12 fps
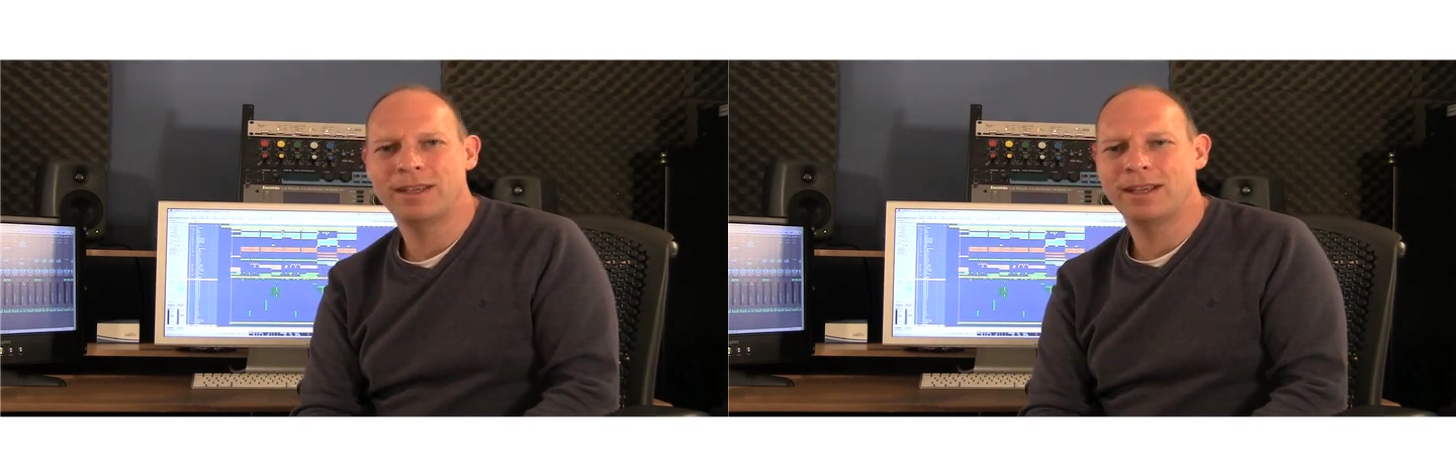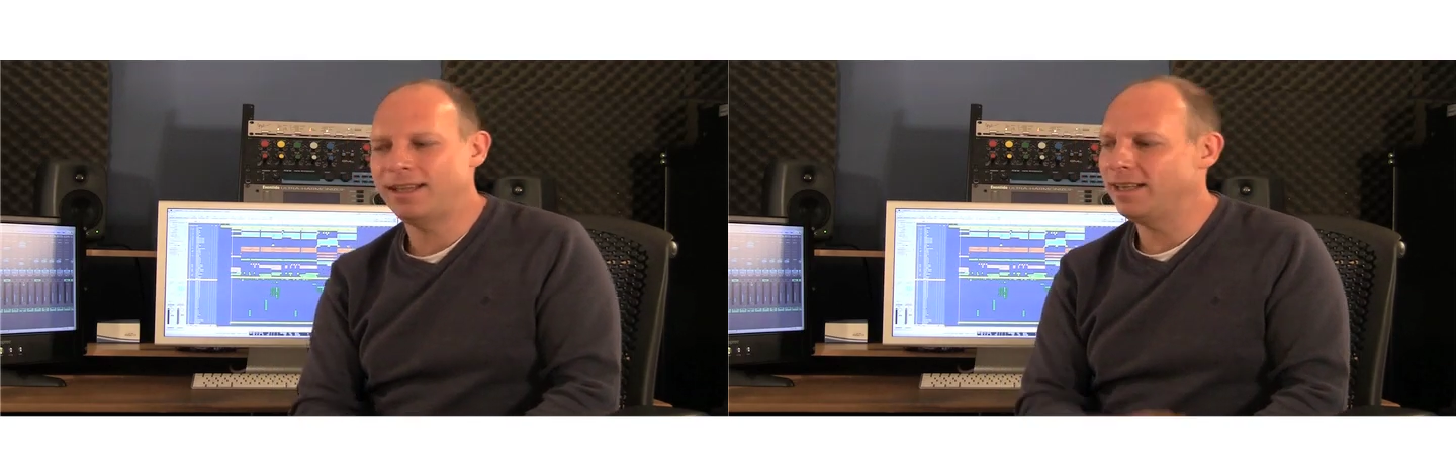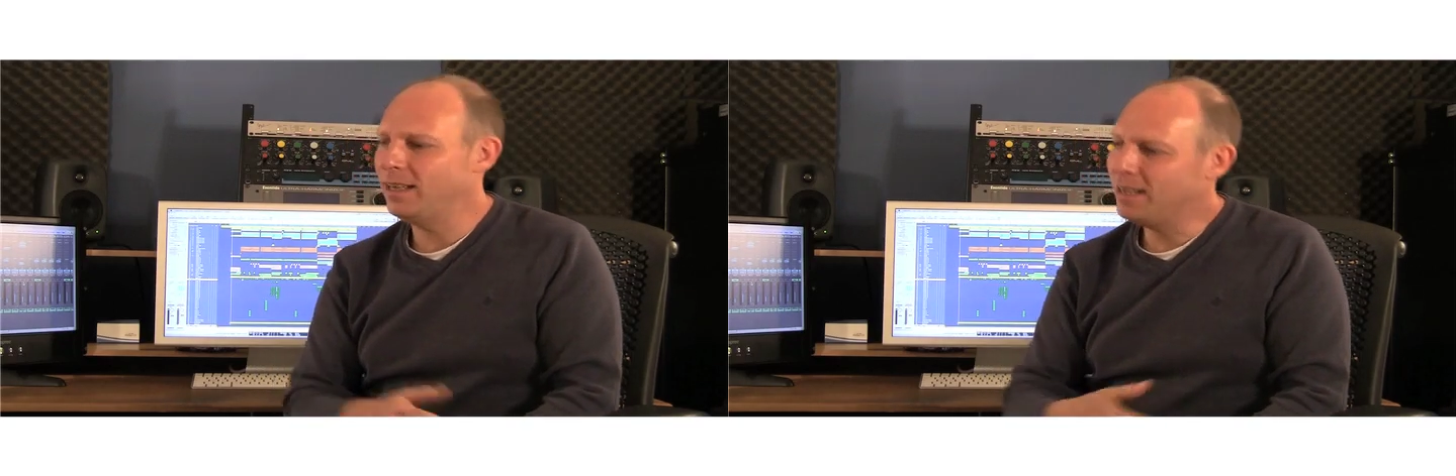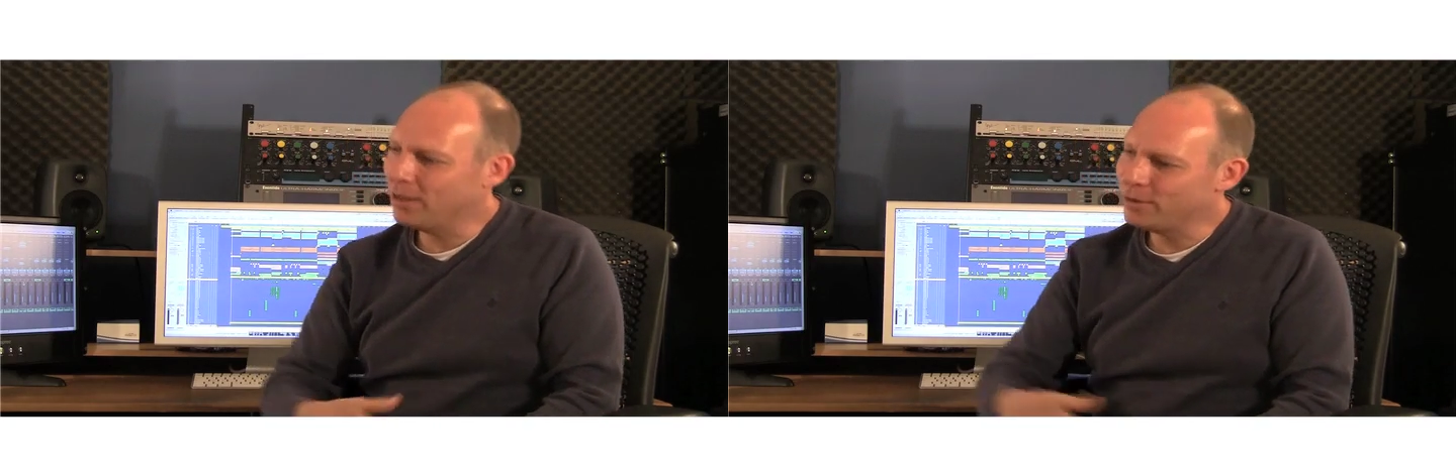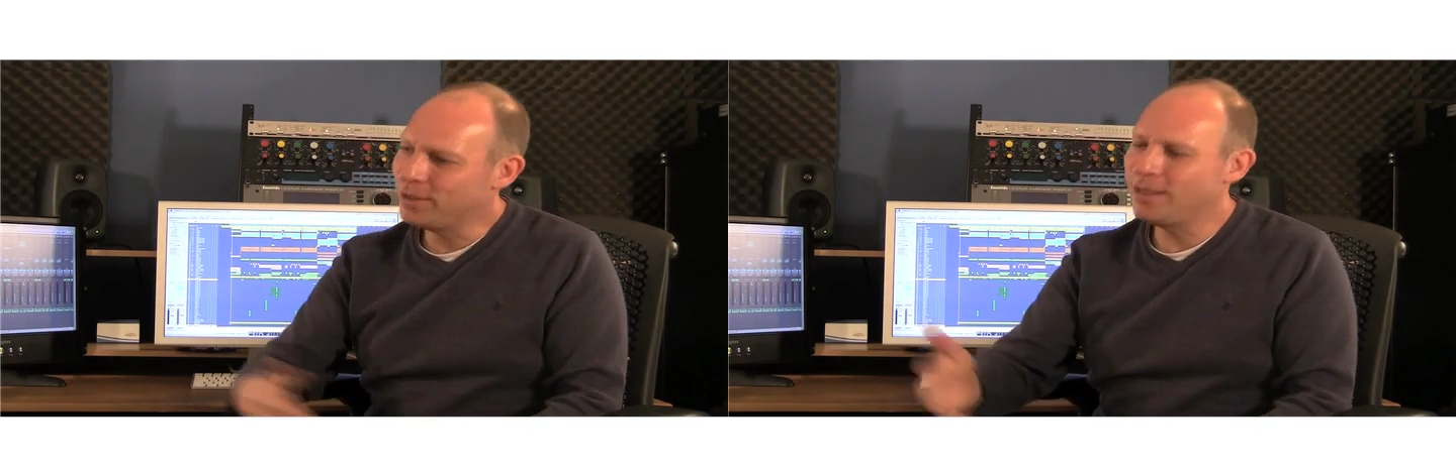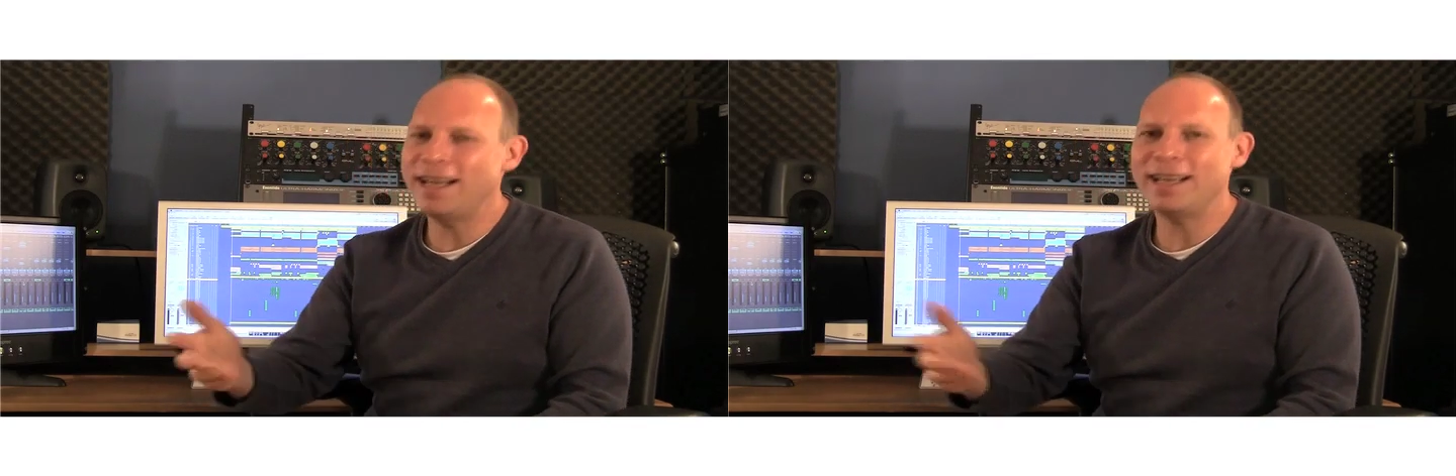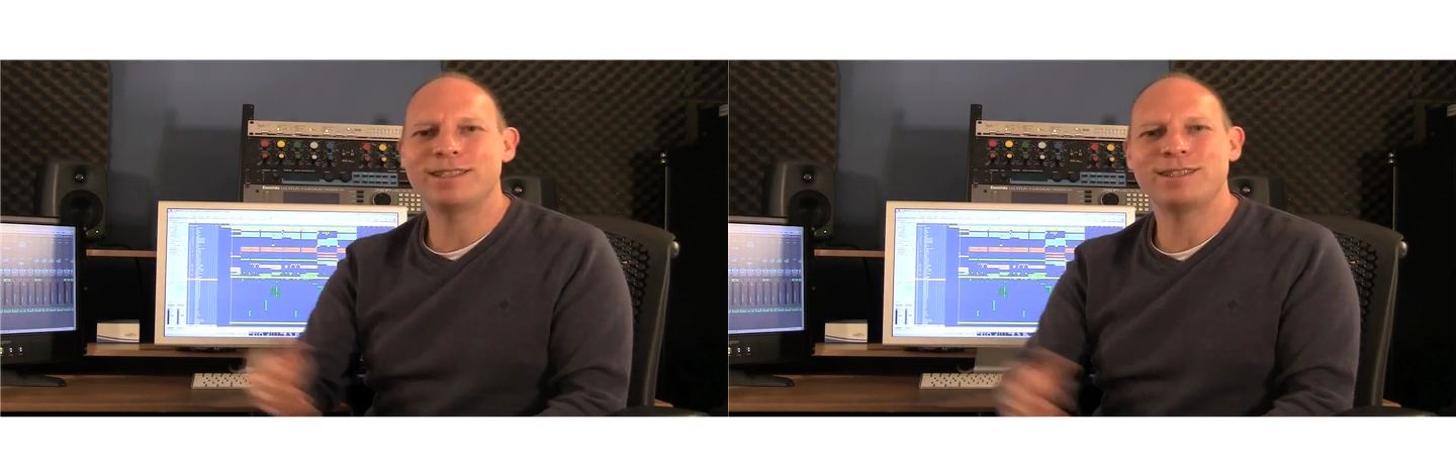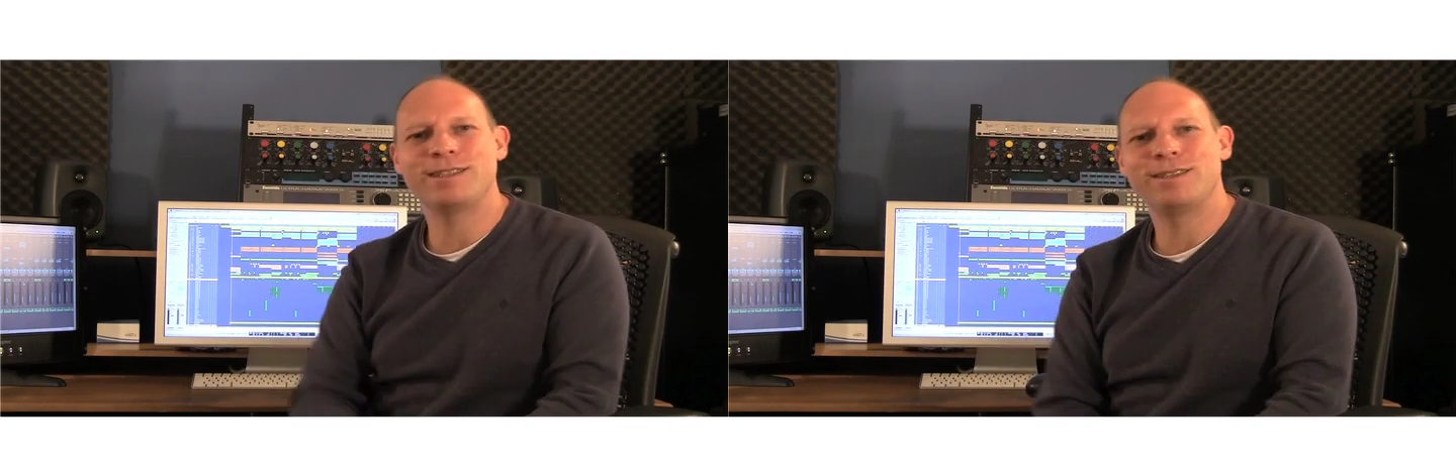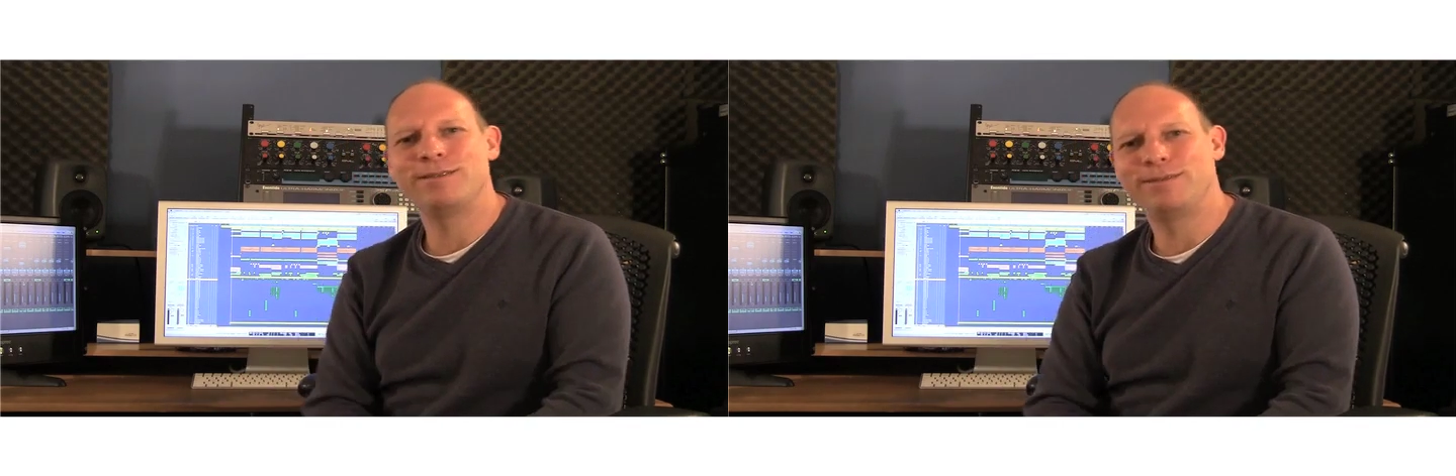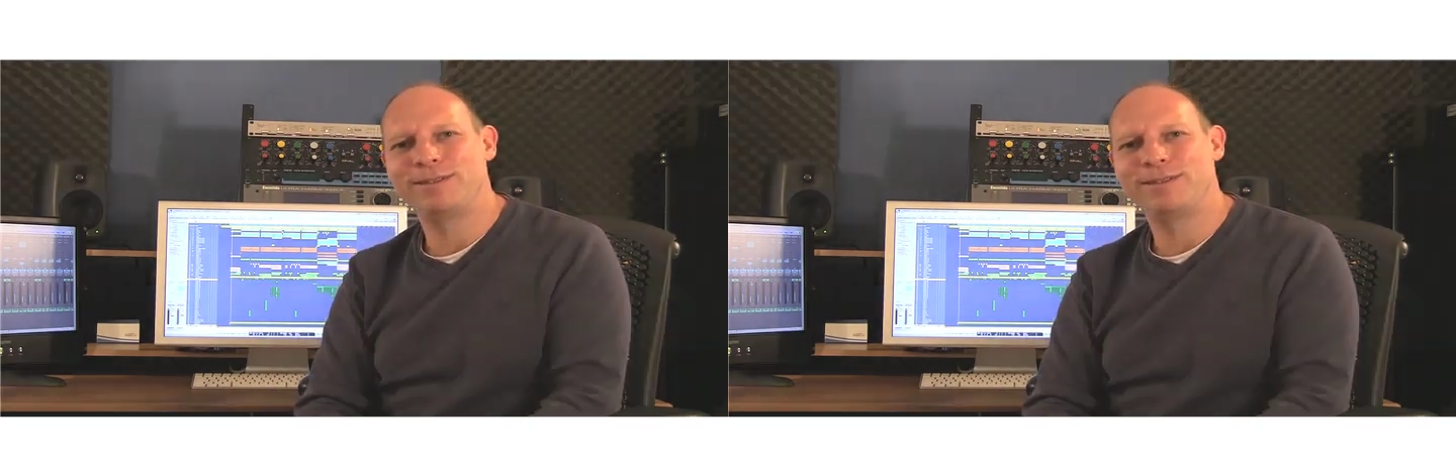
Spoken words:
And then you get on to the next